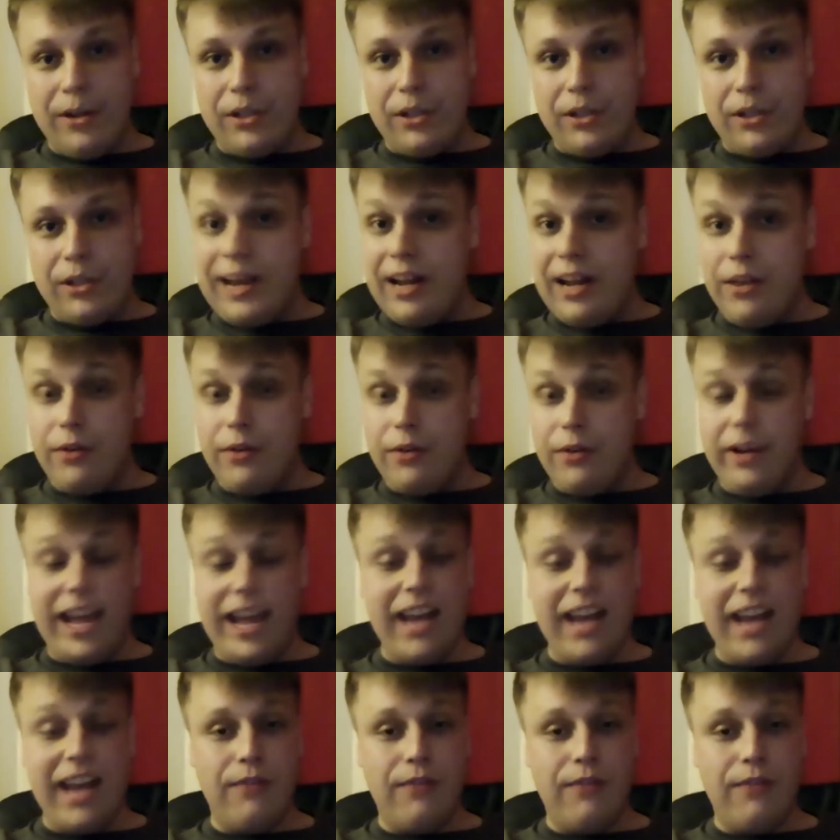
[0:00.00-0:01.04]
Halo 3,
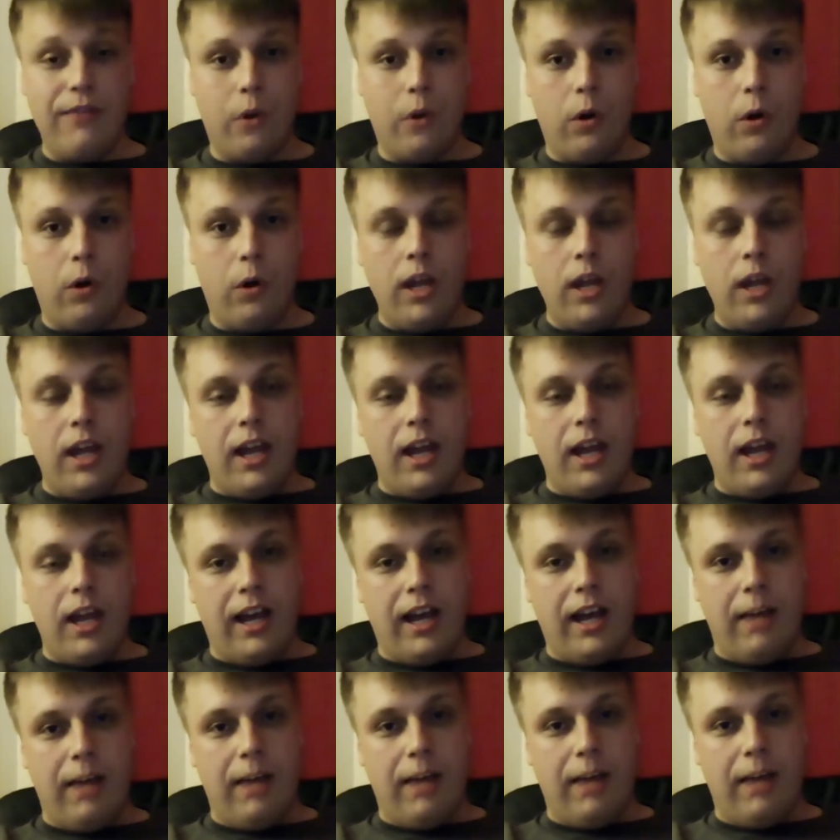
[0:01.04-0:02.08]
Halo 4,
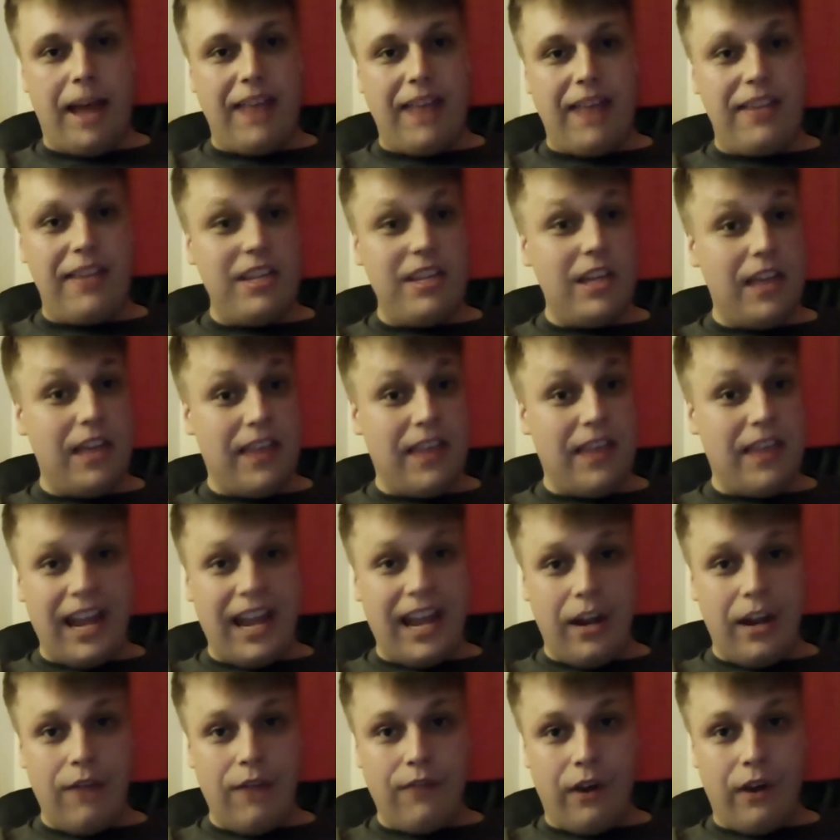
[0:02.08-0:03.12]
and then you get the
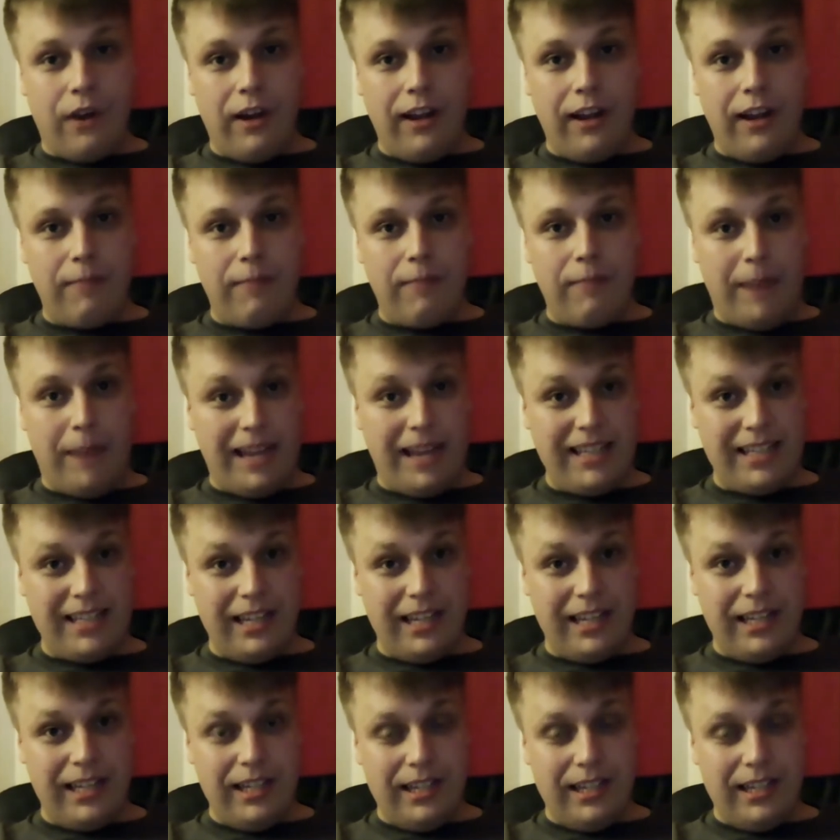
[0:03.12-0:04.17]
Halo 5
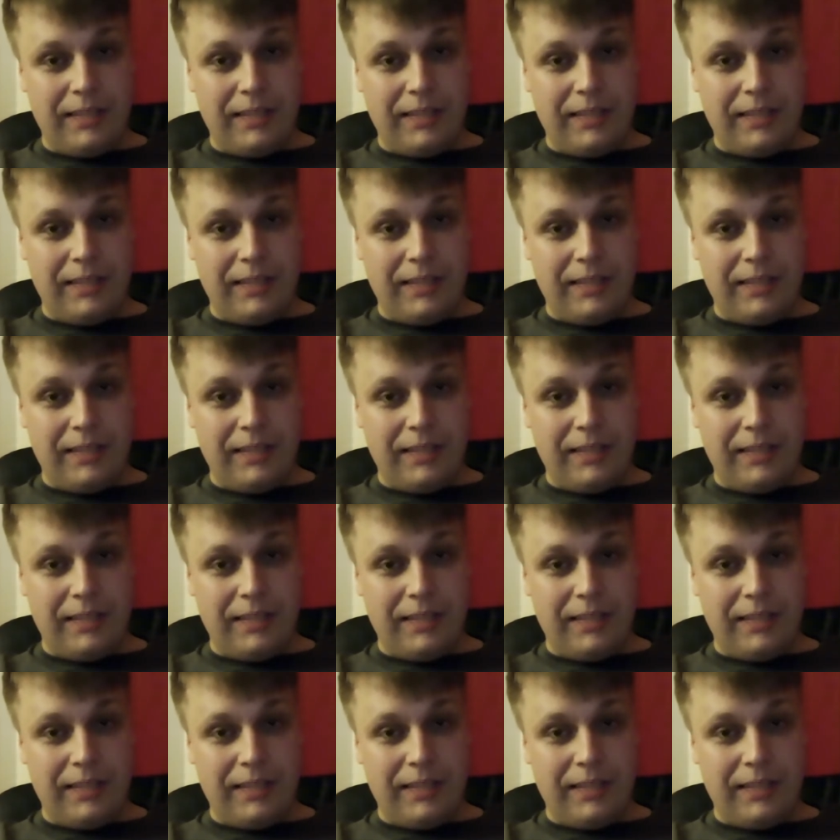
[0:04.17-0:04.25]
beta as